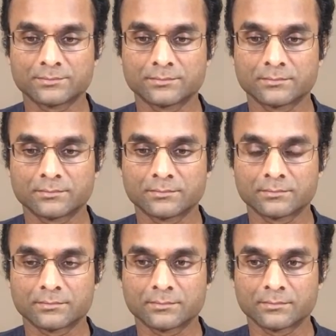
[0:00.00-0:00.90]

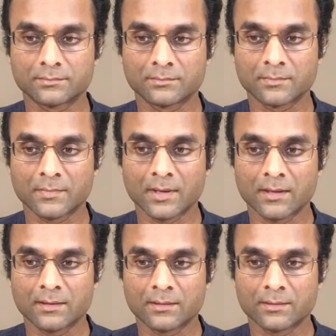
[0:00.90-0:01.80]

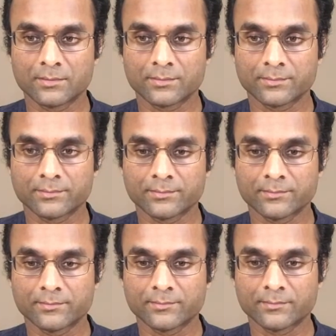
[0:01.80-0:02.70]

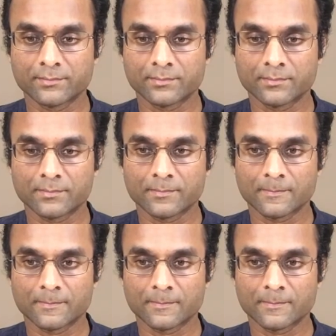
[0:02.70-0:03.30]
[no speech]